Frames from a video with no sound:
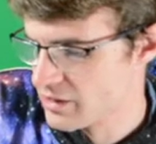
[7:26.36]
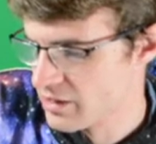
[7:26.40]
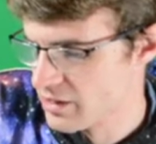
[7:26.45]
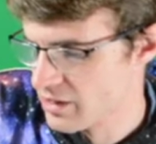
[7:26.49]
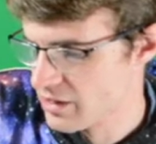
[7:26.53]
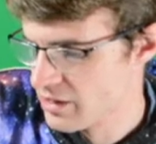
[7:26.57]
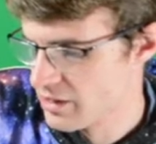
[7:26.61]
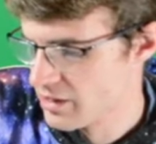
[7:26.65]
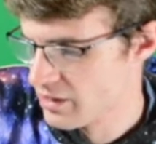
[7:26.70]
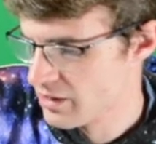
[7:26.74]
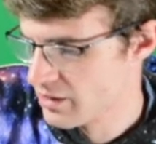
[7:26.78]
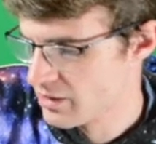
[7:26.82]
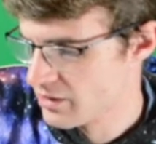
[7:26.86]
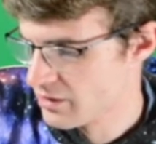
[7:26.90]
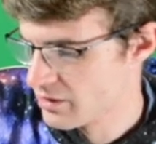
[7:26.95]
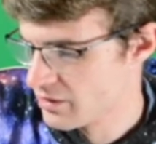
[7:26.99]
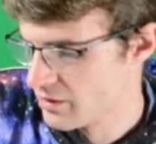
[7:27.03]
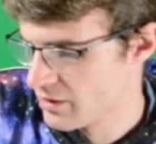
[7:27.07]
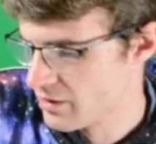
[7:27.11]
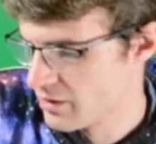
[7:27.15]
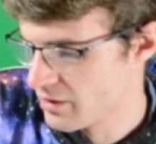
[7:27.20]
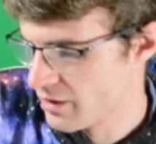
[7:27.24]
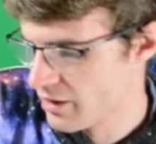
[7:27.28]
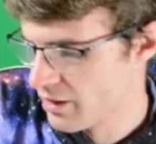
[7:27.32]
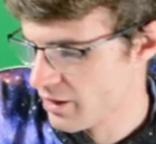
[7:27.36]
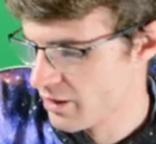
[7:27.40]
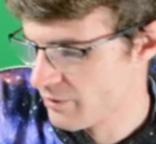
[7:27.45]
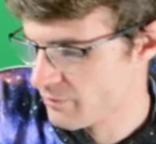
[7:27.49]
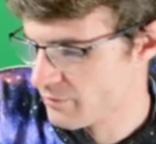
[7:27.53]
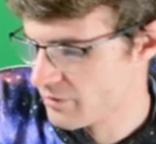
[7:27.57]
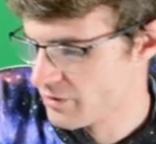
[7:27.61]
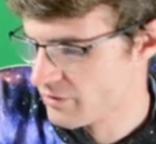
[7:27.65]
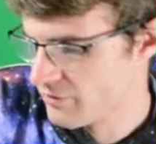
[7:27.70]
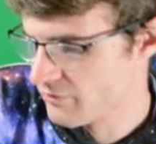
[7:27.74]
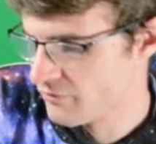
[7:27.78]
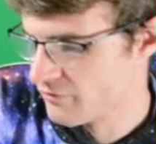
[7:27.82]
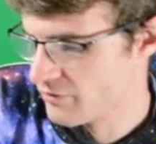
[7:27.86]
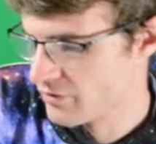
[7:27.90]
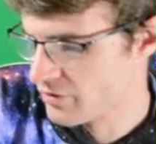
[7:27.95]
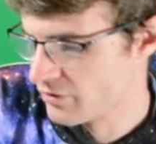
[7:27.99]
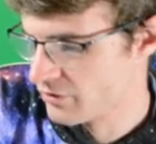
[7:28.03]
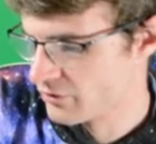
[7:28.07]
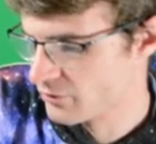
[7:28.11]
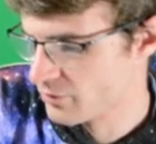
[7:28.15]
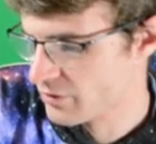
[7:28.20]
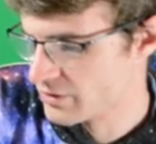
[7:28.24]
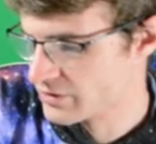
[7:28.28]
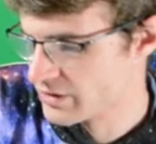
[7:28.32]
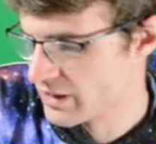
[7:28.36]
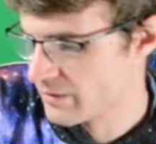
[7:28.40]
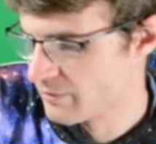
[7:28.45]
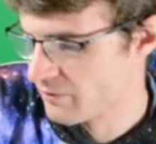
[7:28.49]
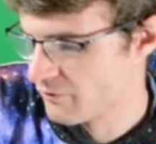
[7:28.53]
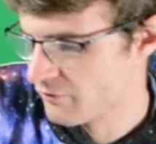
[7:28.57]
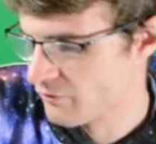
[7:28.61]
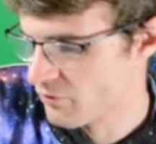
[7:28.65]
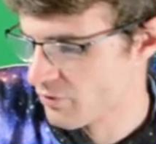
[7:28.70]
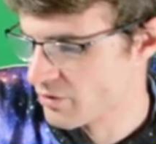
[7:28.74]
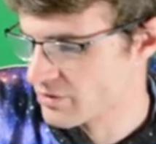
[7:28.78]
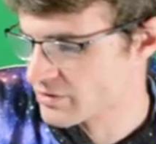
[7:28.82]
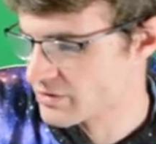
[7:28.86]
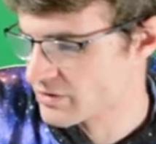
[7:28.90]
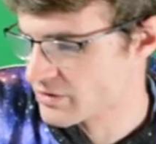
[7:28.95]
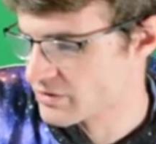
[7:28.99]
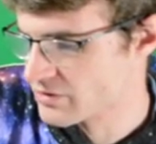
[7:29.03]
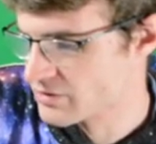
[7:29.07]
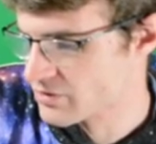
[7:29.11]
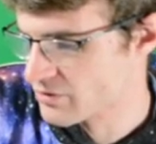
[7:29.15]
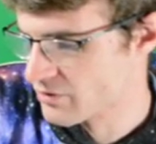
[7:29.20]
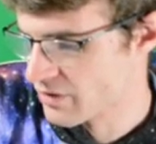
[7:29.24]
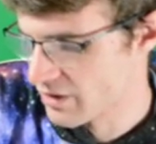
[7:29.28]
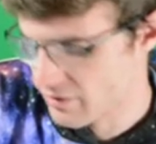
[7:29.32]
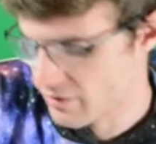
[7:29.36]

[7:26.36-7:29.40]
in a B field, what type of forces do